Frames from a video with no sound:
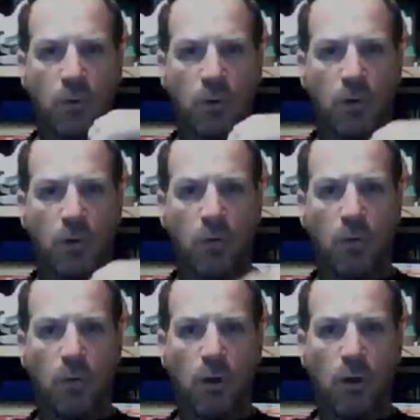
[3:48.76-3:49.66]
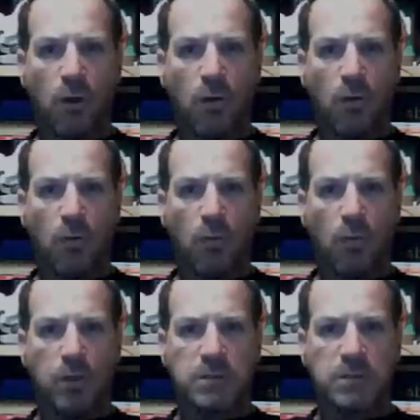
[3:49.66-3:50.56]
what is coming.
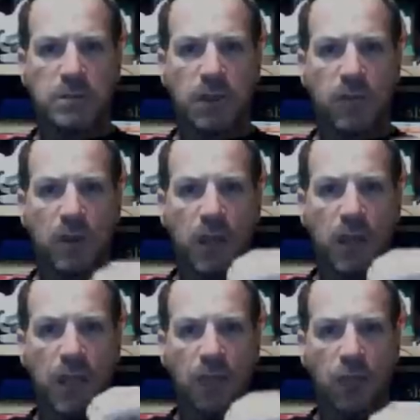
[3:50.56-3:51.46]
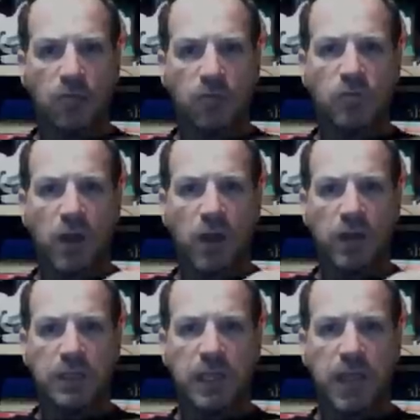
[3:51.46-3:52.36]
And they're trying to get ahead
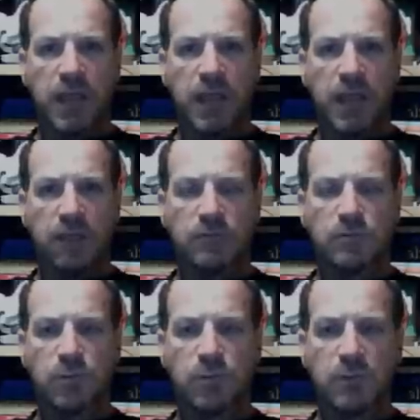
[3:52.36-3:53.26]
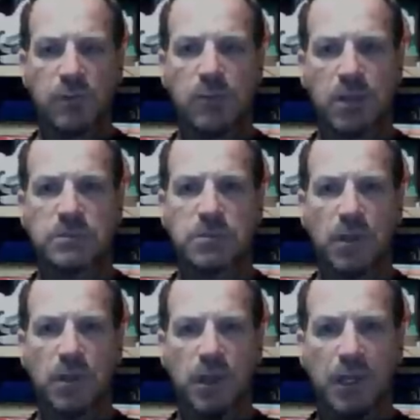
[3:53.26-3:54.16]
of us. We must
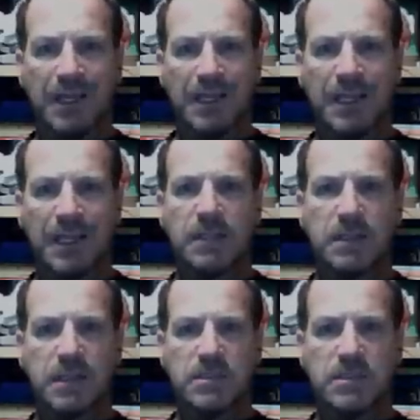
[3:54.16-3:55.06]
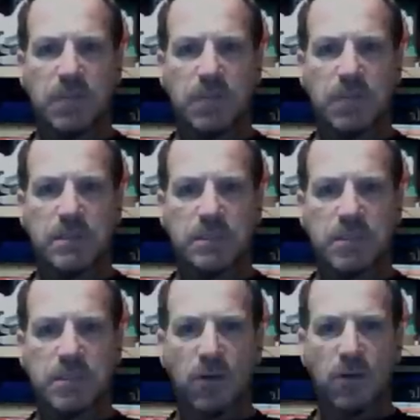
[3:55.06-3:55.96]
get this message out and
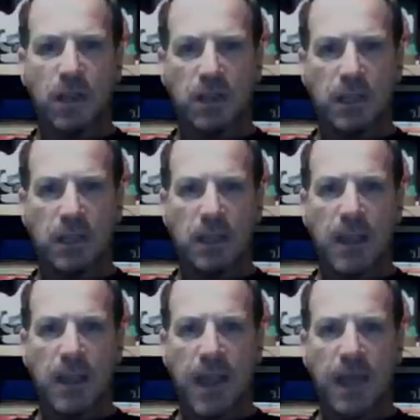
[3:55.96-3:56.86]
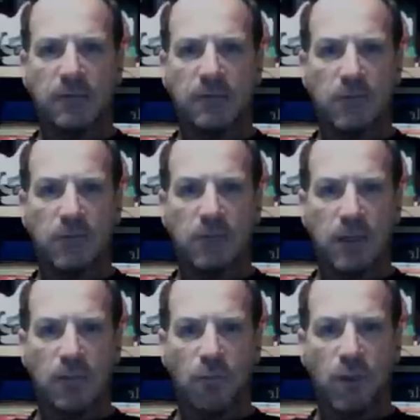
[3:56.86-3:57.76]
get active in the right thing.
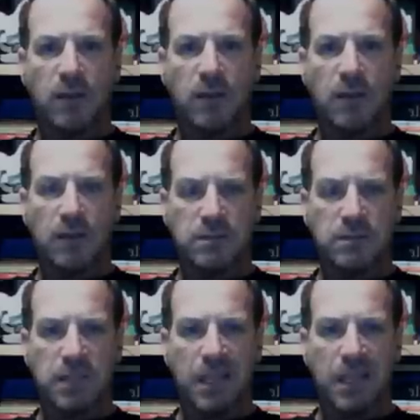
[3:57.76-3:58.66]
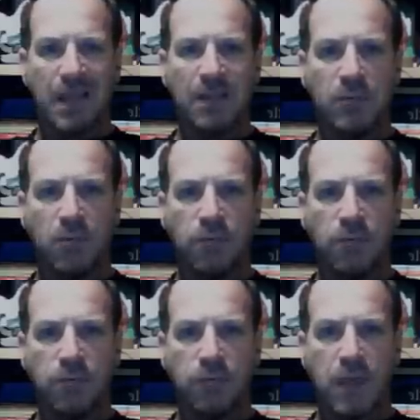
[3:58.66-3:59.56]
It's in the Fed,
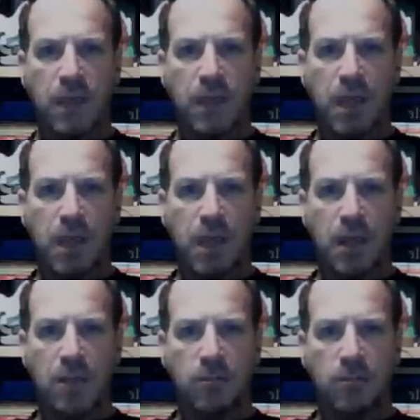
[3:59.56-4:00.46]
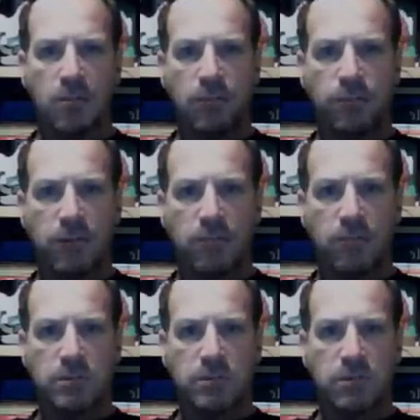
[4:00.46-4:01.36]
in the Federal Reserve,
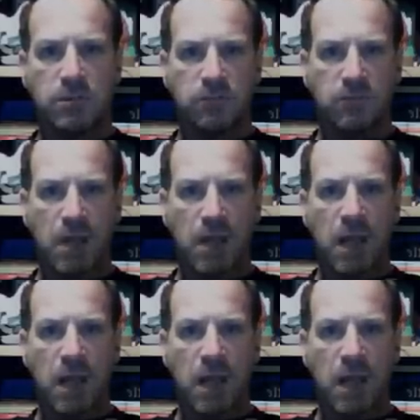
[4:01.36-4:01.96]
not in